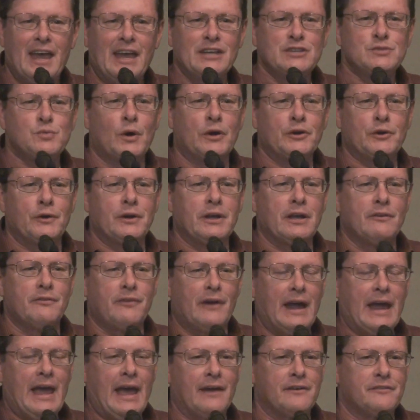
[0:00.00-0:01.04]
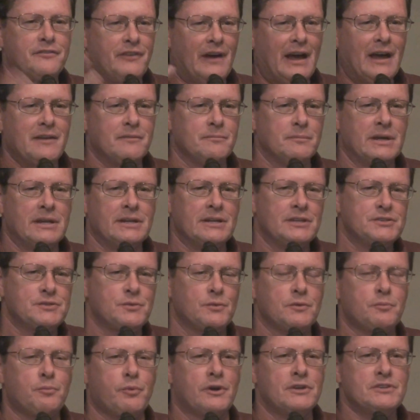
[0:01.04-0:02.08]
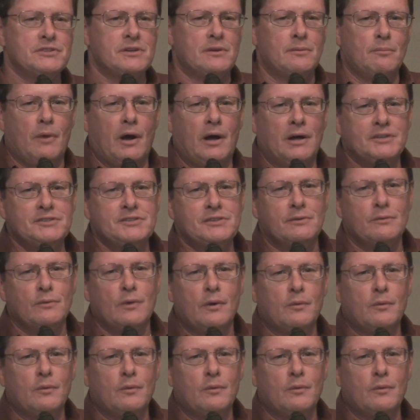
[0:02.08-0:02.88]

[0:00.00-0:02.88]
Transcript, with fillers: he's wondering if I had five minutes with President Monson,